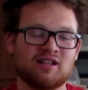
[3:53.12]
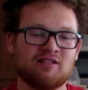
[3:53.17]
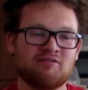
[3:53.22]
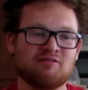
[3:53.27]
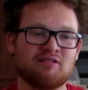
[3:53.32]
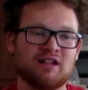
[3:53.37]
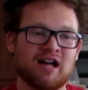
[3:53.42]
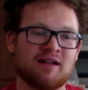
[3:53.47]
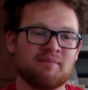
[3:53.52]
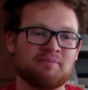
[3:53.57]
you
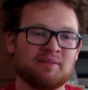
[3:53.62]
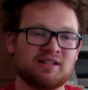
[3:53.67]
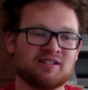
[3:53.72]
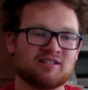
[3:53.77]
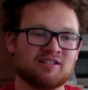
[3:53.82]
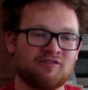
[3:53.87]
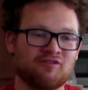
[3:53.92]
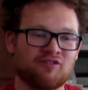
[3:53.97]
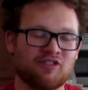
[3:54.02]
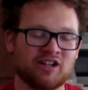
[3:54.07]
not be
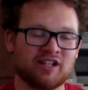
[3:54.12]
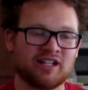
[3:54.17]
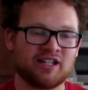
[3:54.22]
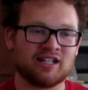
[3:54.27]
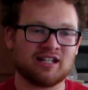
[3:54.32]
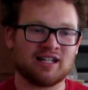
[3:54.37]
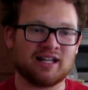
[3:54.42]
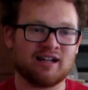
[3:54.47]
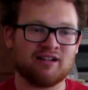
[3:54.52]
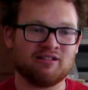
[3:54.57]
so
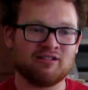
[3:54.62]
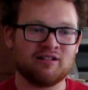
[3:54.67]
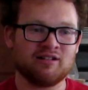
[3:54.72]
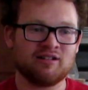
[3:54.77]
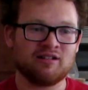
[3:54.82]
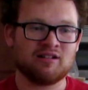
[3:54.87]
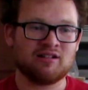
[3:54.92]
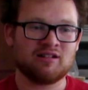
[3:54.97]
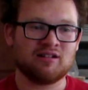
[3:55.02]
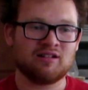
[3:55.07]
fucking loud?
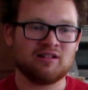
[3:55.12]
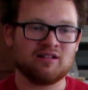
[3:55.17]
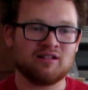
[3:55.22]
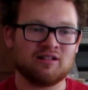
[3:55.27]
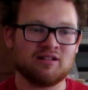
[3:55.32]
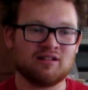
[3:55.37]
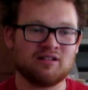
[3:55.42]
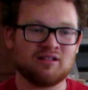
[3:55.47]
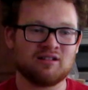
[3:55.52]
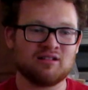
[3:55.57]

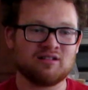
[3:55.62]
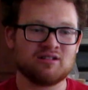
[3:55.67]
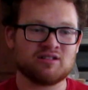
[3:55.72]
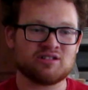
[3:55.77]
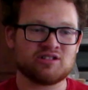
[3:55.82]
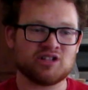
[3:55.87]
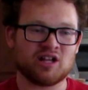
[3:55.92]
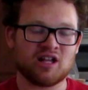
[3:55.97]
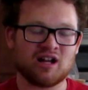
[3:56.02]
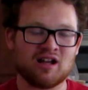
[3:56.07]

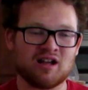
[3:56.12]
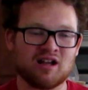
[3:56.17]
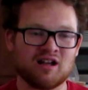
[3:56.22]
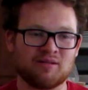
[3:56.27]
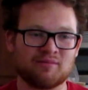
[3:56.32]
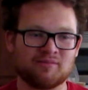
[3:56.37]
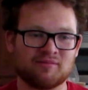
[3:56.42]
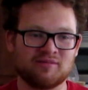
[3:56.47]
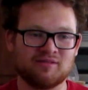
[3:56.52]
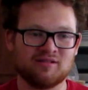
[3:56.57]
Shut
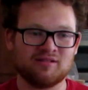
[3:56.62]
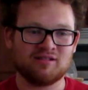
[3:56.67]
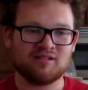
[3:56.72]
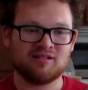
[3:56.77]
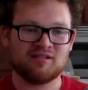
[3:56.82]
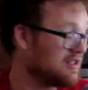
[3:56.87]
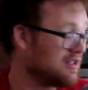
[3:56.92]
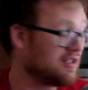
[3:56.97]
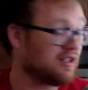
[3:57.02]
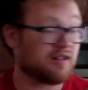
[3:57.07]
up.
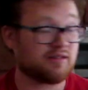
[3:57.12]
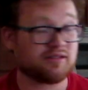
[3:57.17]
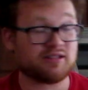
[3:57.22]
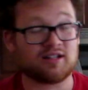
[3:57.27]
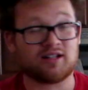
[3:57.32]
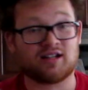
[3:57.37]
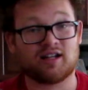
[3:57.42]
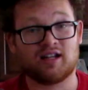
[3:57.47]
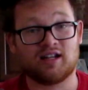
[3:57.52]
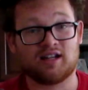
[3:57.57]
I'm
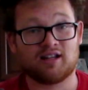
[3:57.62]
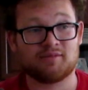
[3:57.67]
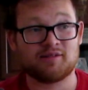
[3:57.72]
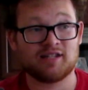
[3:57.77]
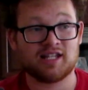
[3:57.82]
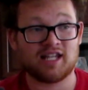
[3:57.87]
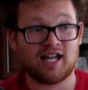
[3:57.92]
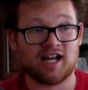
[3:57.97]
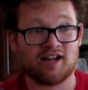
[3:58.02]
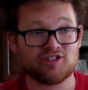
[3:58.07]
sorry. I'm in
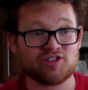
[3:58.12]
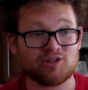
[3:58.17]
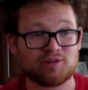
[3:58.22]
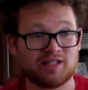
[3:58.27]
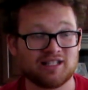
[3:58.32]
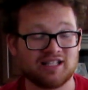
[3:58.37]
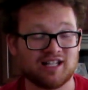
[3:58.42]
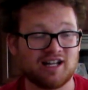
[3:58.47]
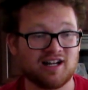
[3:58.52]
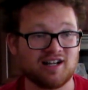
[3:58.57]
the house with a
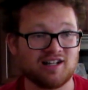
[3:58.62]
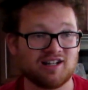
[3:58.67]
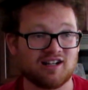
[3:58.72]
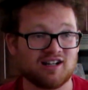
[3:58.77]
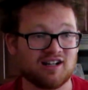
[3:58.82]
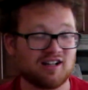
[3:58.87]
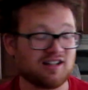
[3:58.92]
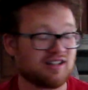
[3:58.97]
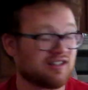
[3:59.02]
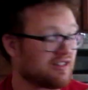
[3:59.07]
lot of
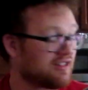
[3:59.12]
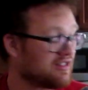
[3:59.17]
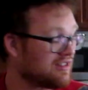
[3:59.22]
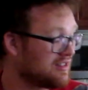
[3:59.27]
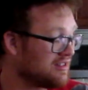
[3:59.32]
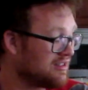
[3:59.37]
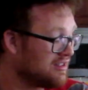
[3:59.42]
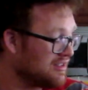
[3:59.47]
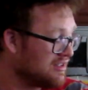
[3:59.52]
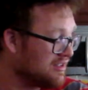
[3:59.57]
dogs.
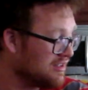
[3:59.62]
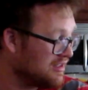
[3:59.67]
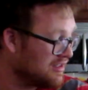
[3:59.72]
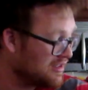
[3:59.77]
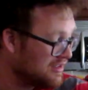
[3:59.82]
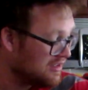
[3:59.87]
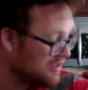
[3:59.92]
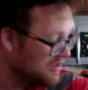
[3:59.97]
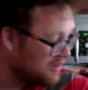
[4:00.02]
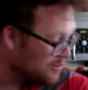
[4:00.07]

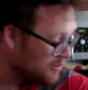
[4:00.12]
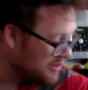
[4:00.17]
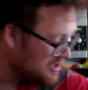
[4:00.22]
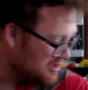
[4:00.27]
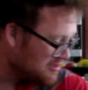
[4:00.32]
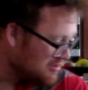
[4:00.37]
Would you